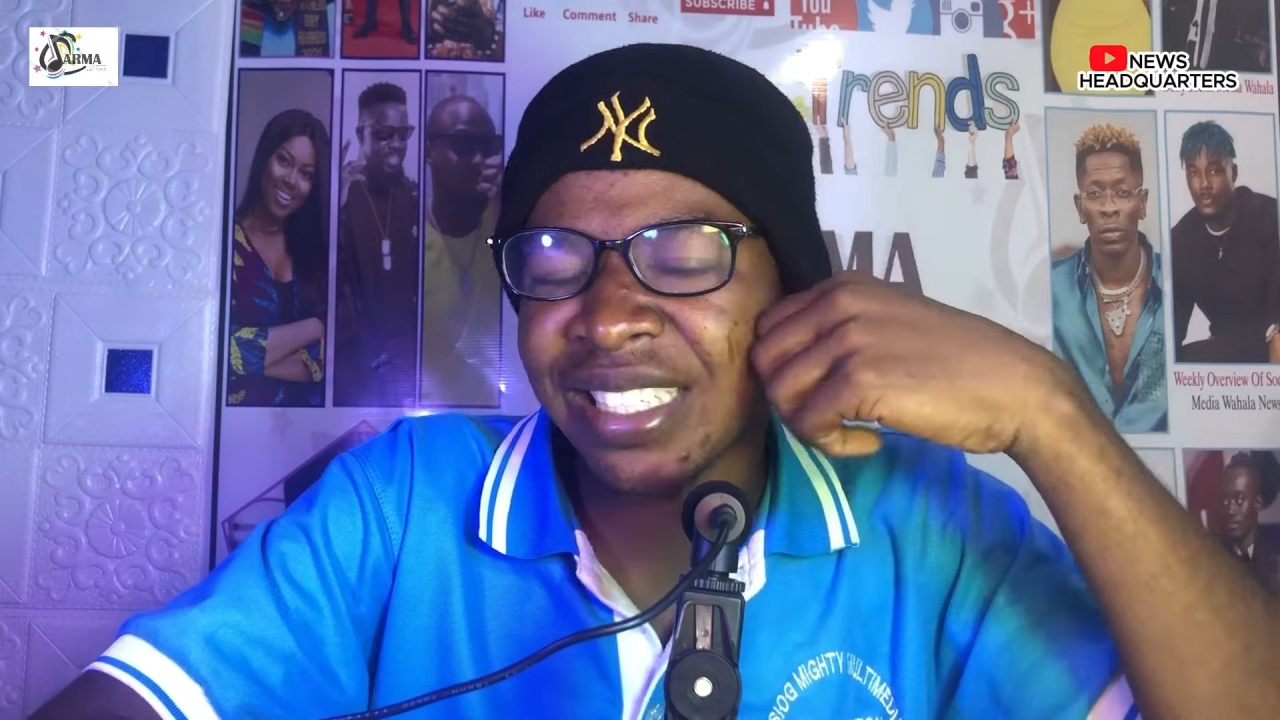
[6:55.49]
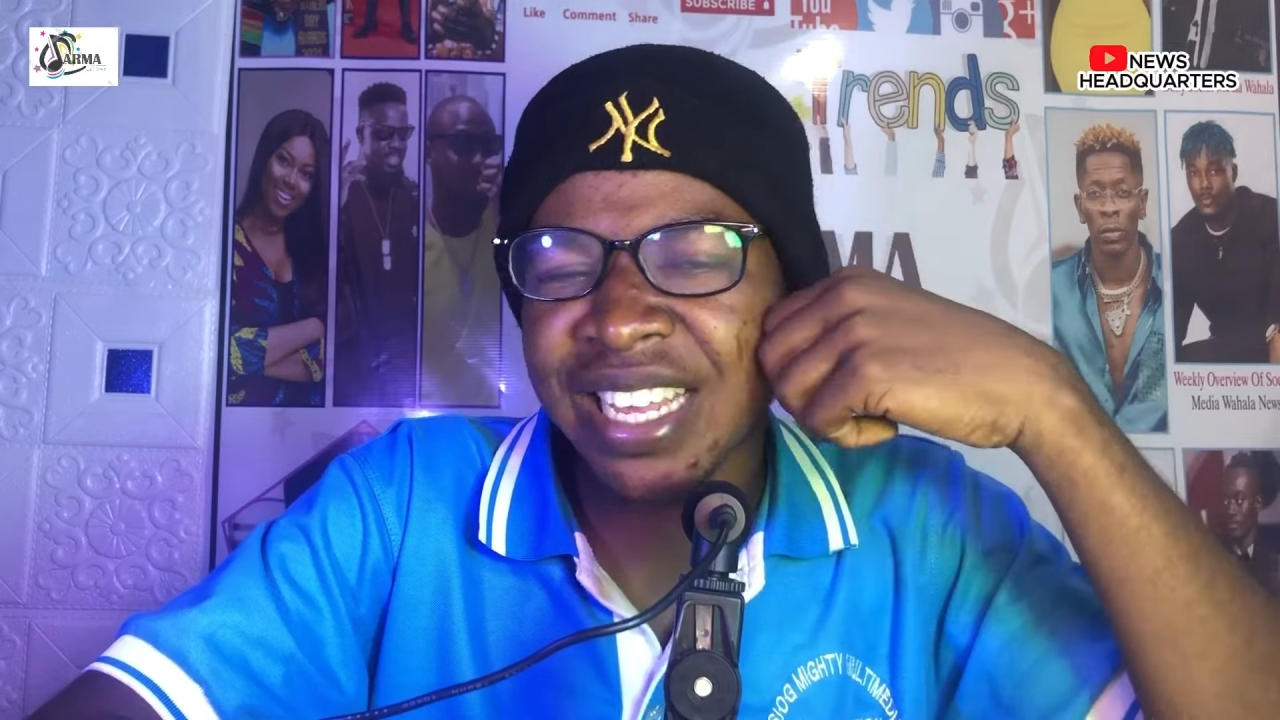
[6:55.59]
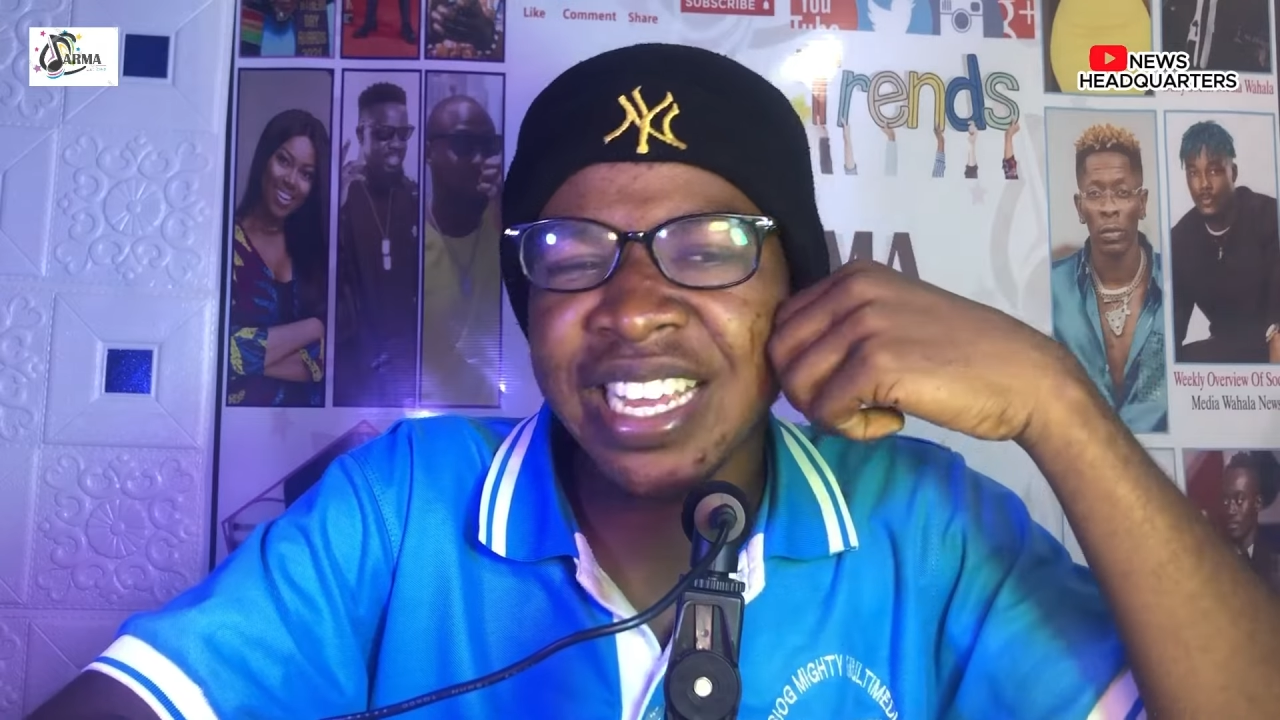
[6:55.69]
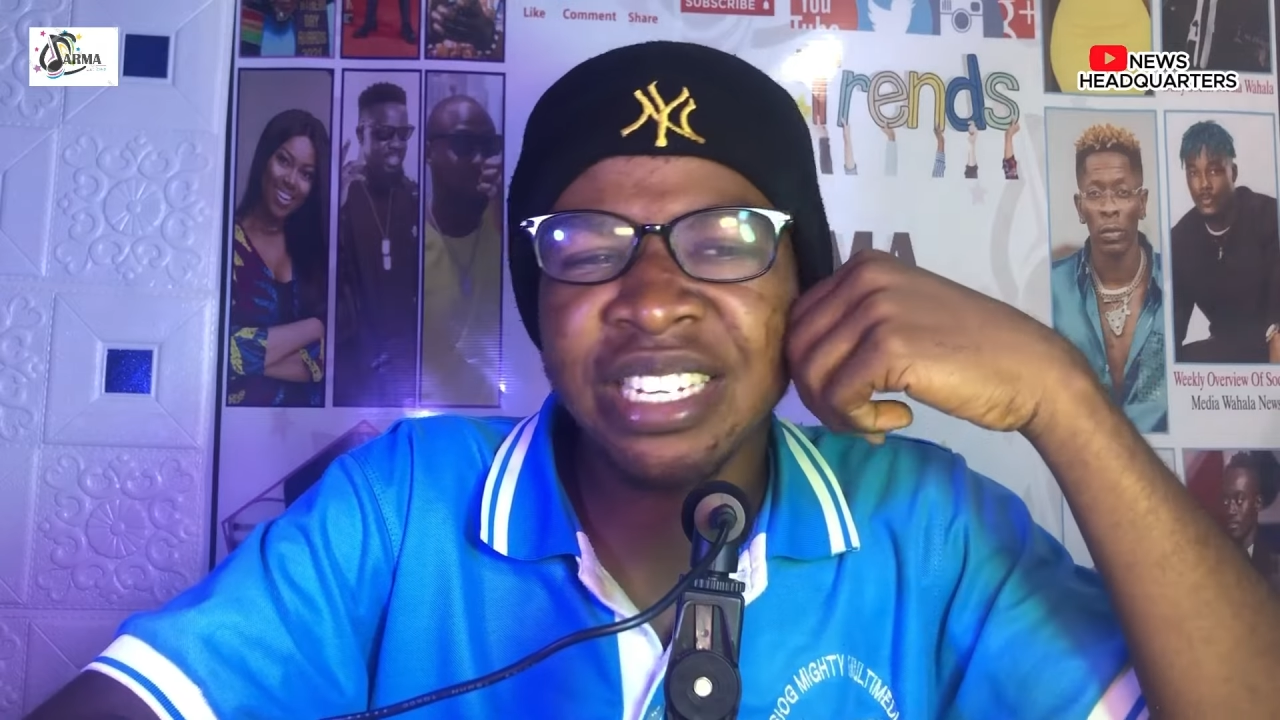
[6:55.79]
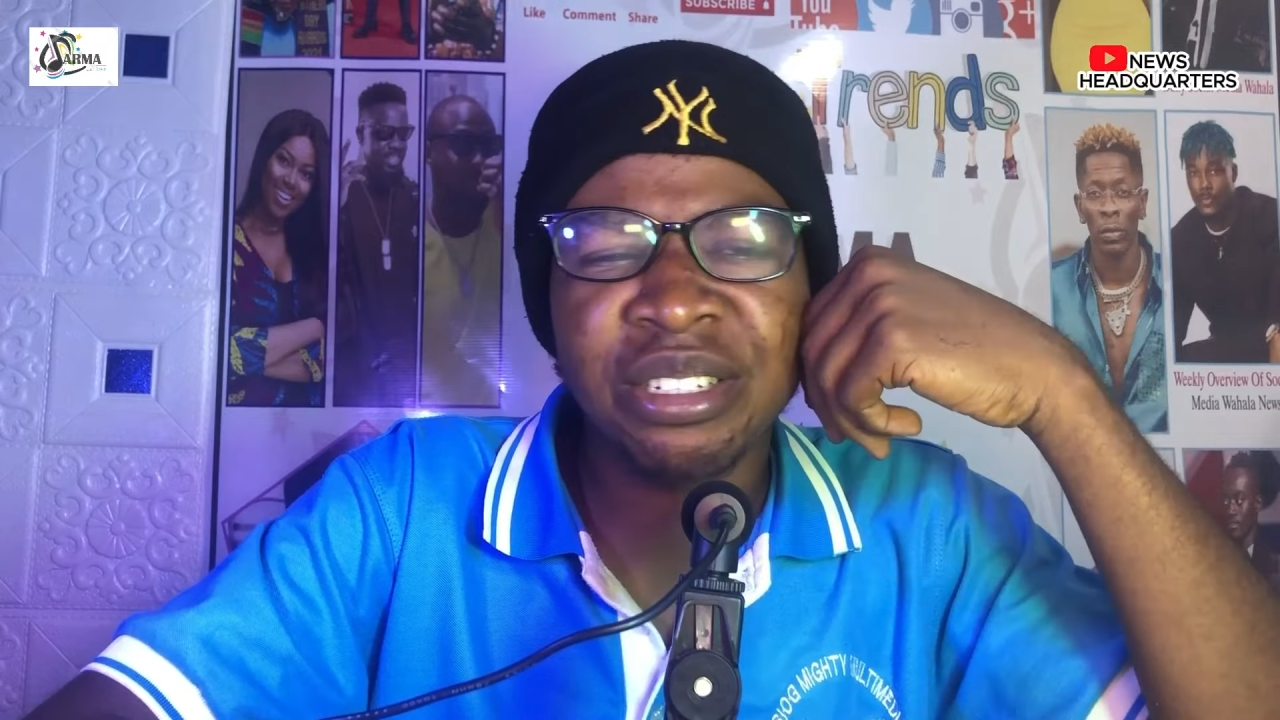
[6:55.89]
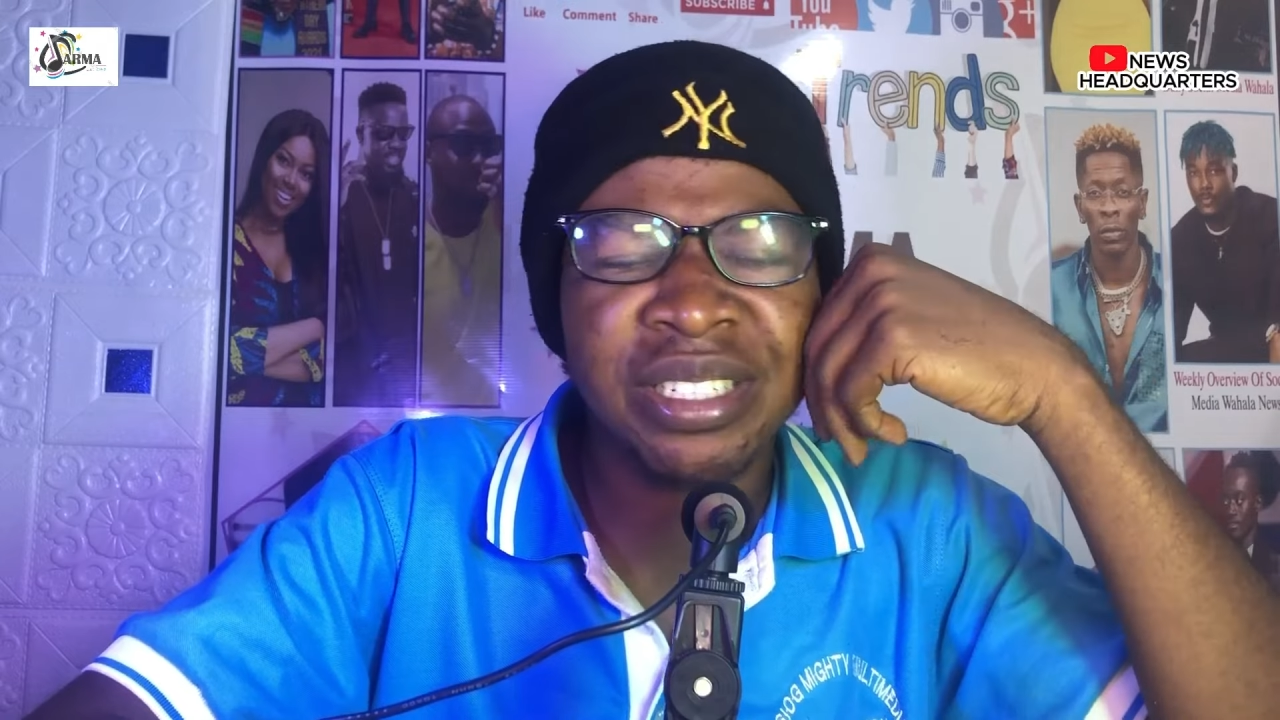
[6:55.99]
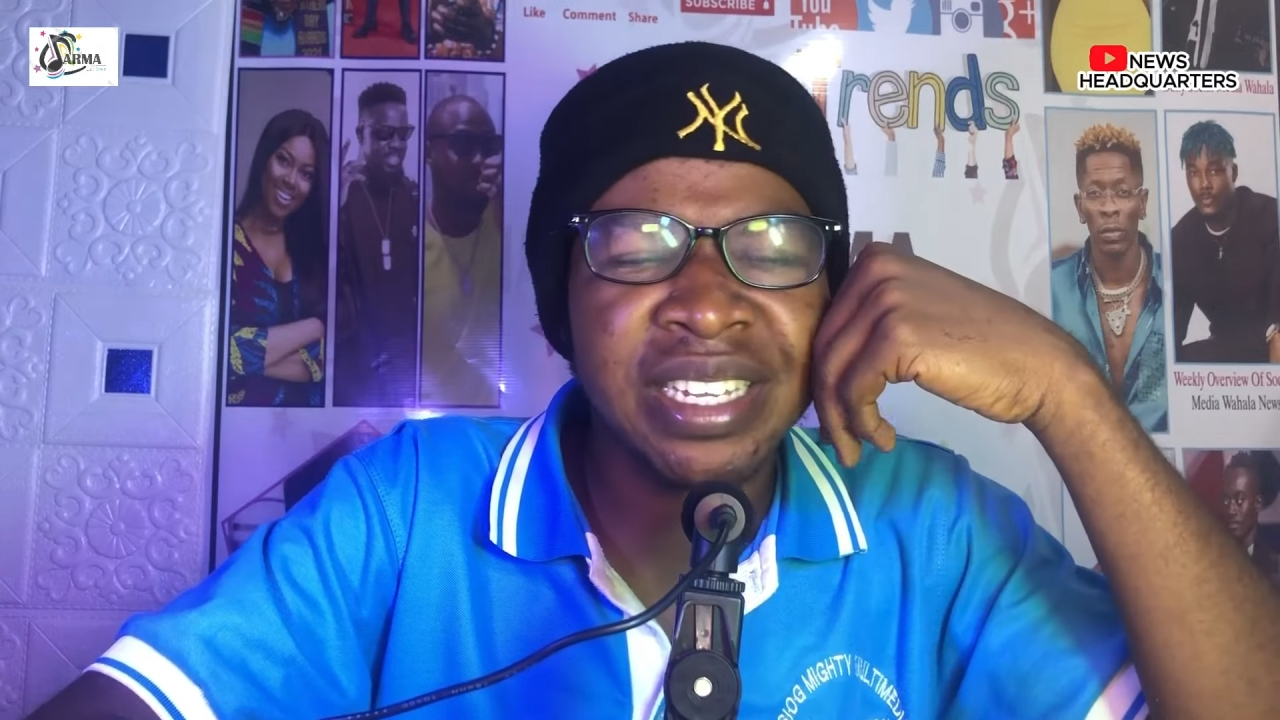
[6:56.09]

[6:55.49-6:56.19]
saying